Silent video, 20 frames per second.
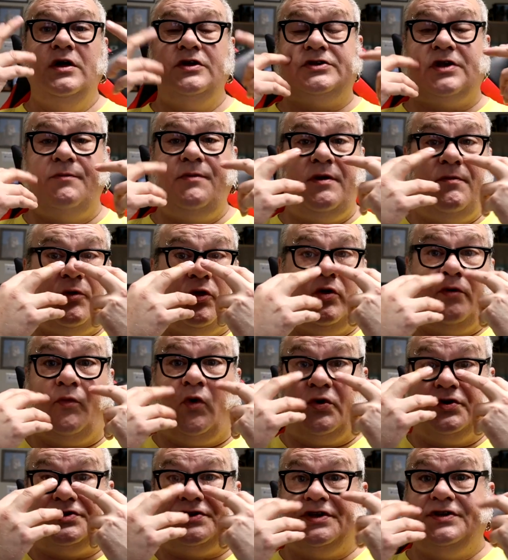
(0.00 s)
Some people are
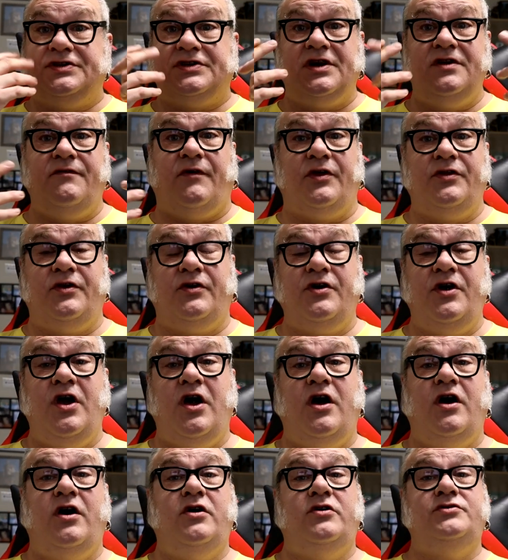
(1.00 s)
more sensitive on their
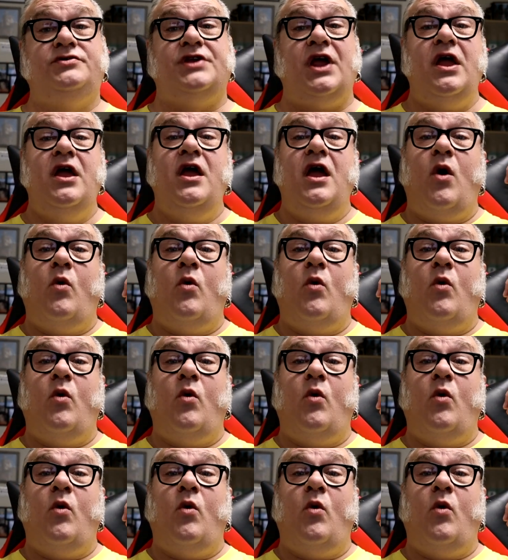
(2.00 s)
nose.